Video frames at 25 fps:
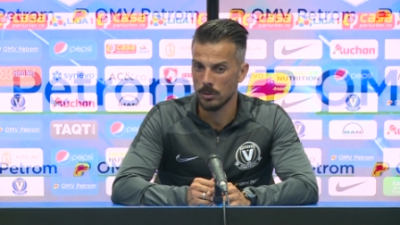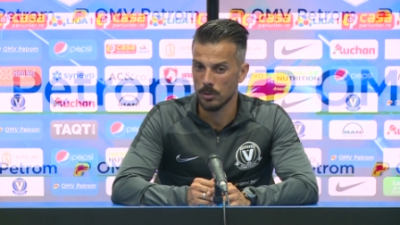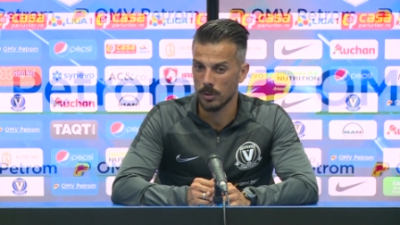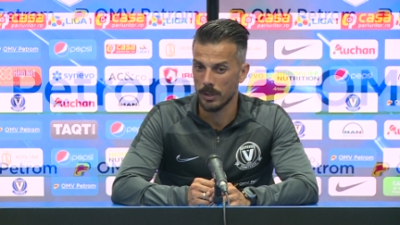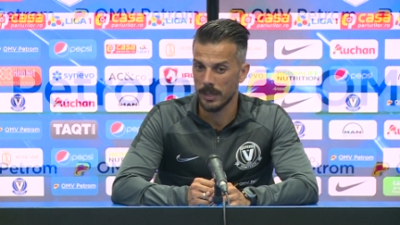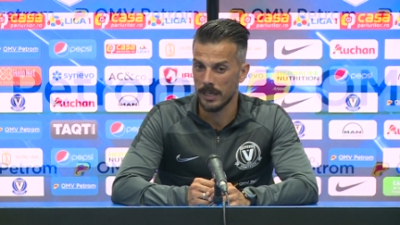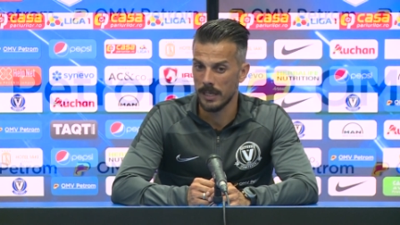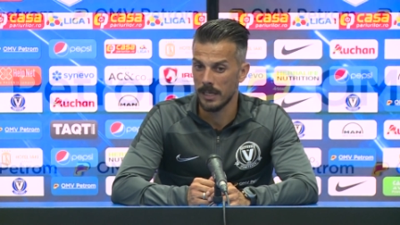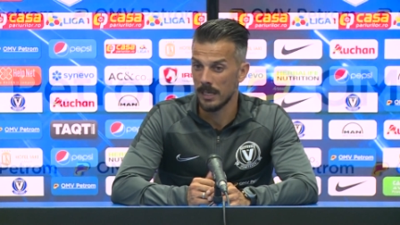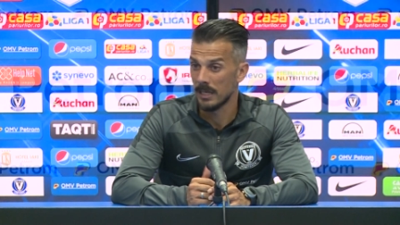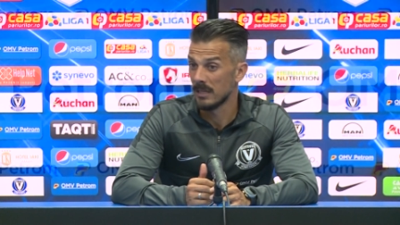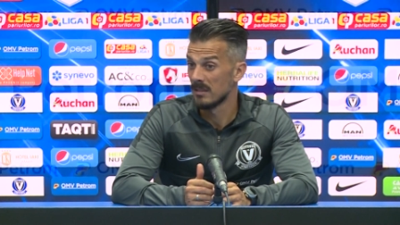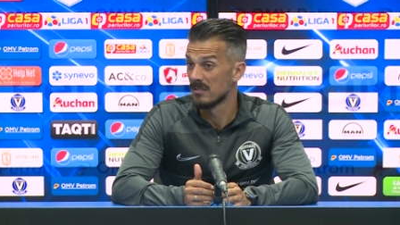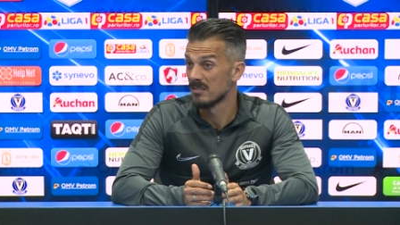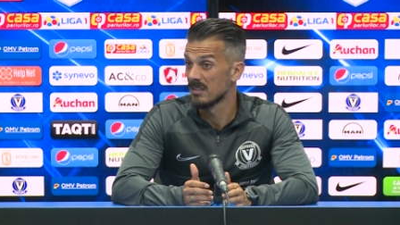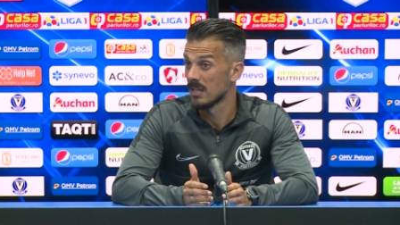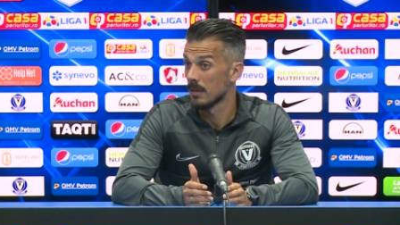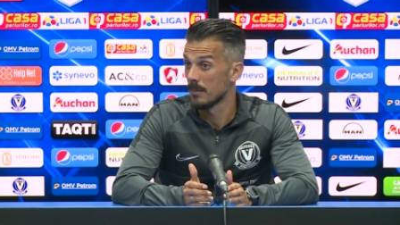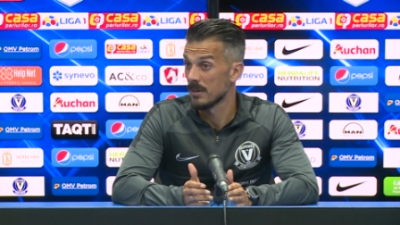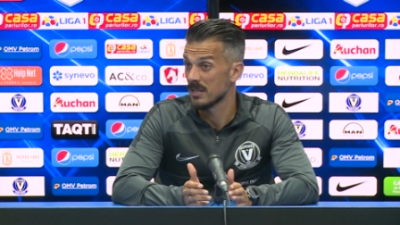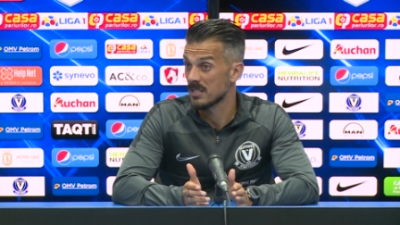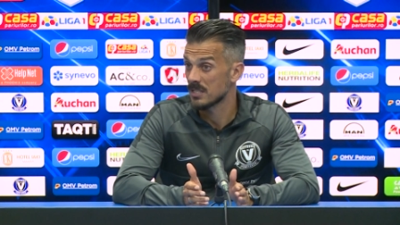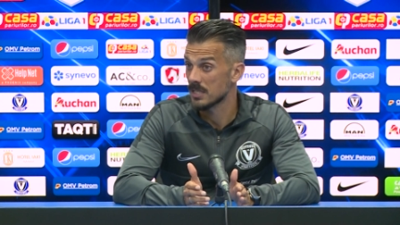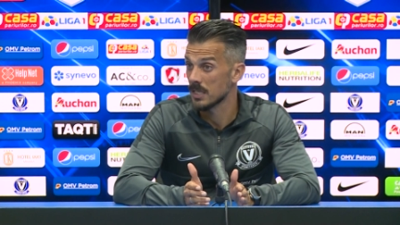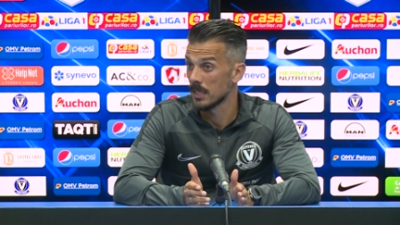Okay, it
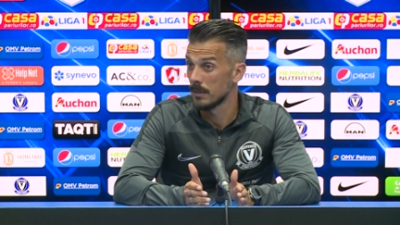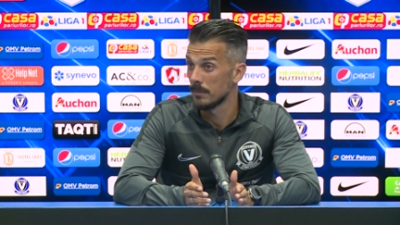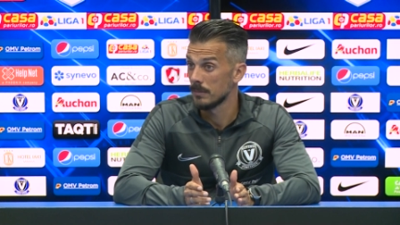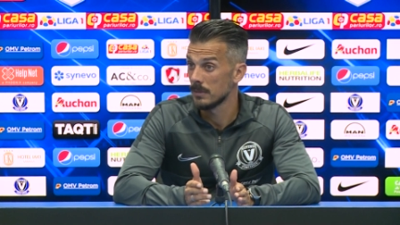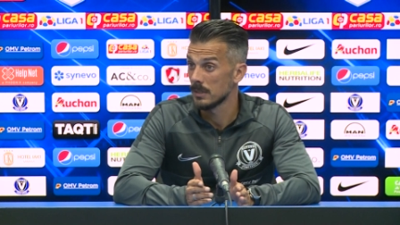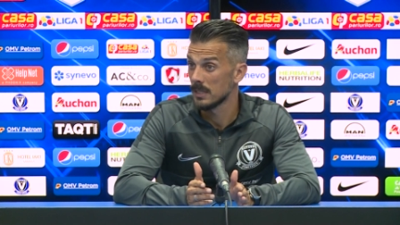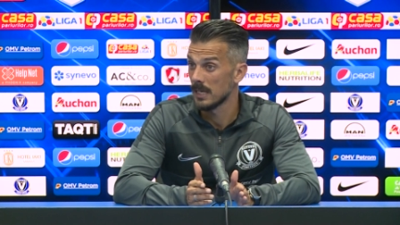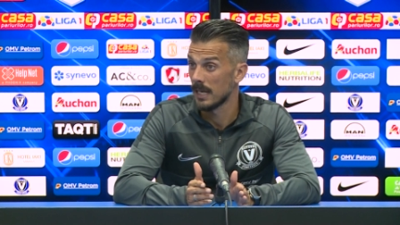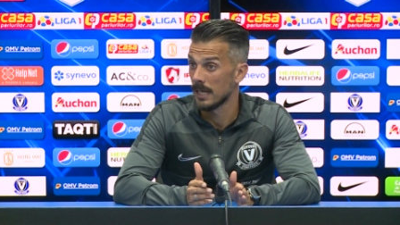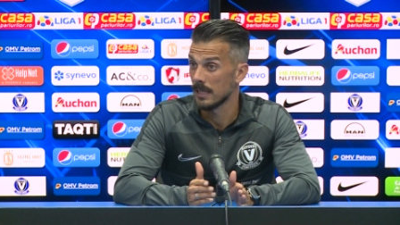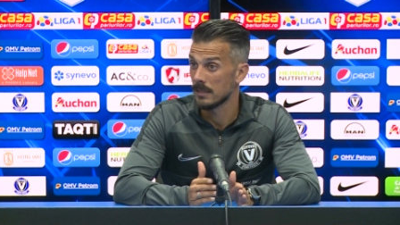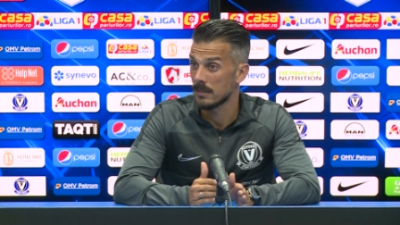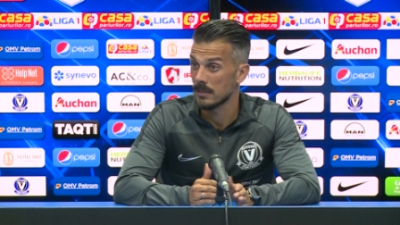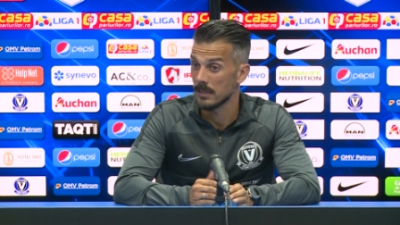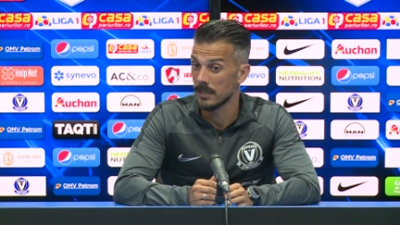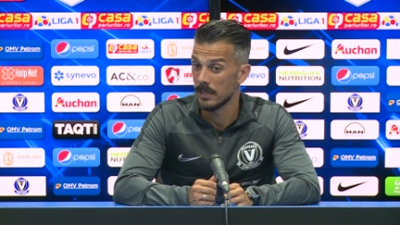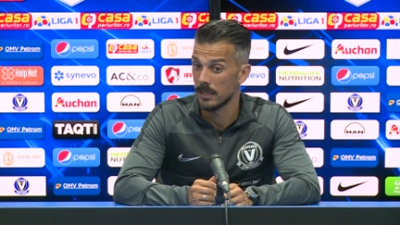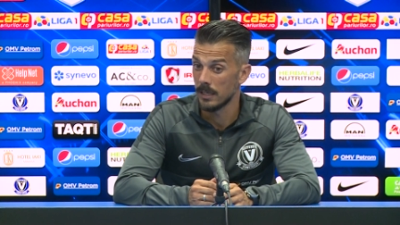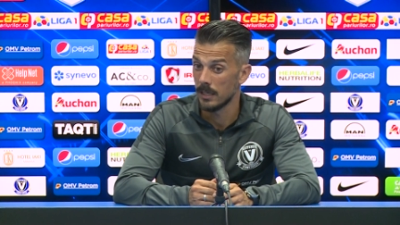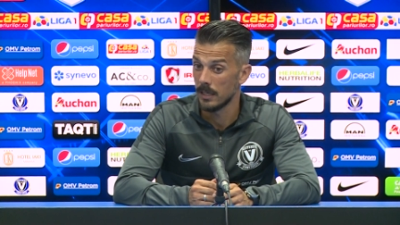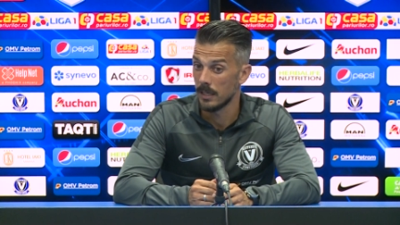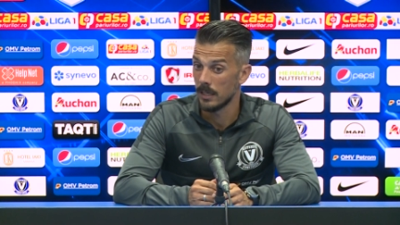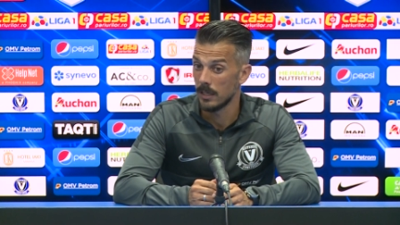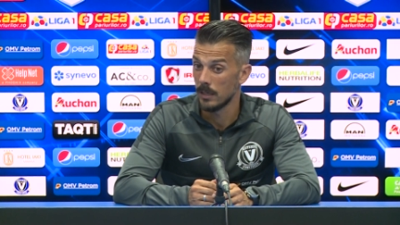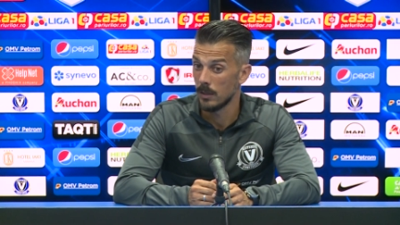never seemed that
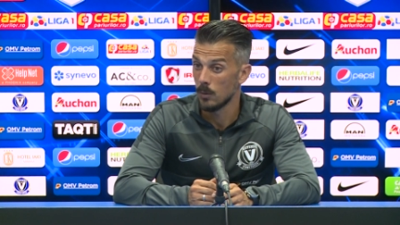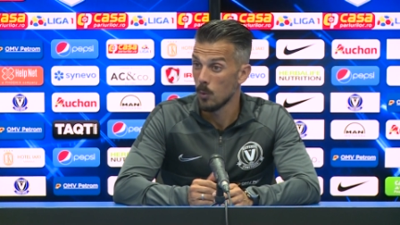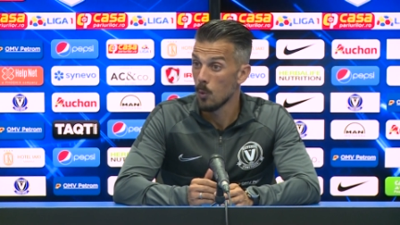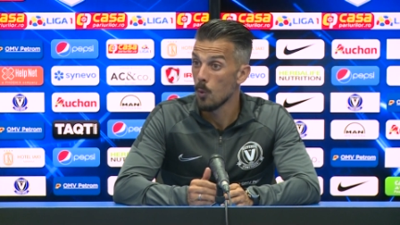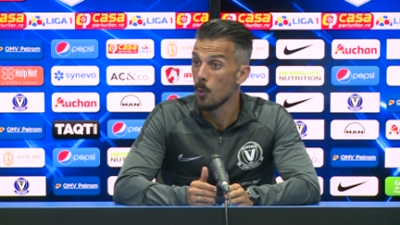uh,